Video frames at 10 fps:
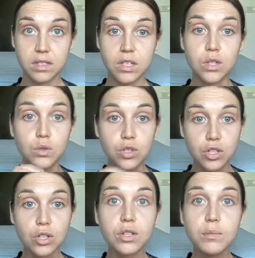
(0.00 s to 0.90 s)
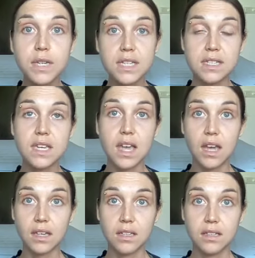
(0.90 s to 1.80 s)
You should be
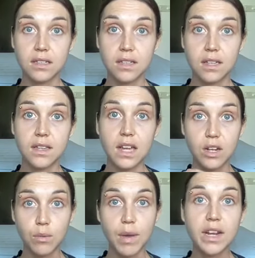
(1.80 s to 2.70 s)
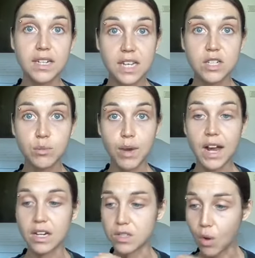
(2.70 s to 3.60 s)
seeing that your meditation
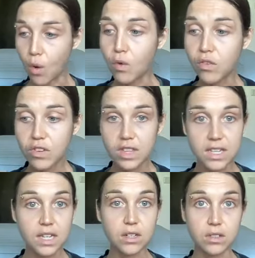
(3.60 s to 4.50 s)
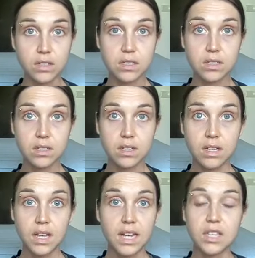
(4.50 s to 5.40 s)
practice over the years
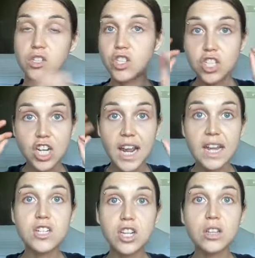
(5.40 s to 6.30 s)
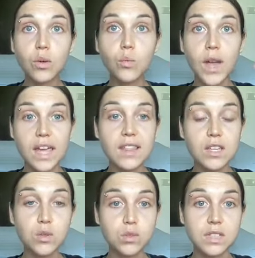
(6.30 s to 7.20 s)
is changing the way that
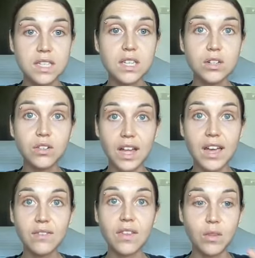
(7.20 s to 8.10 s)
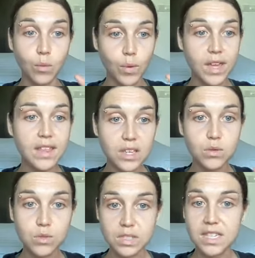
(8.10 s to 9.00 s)
you see your life and the way that you
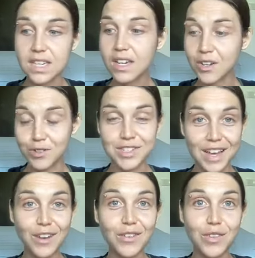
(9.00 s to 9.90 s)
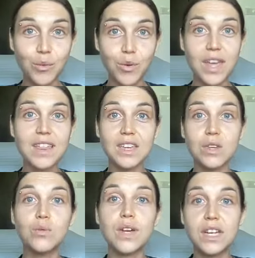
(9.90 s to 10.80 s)
see yourself and the way that
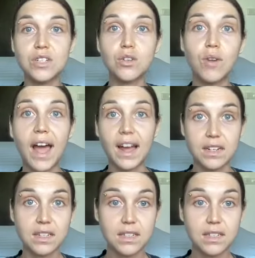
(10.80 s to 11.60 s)
you interact.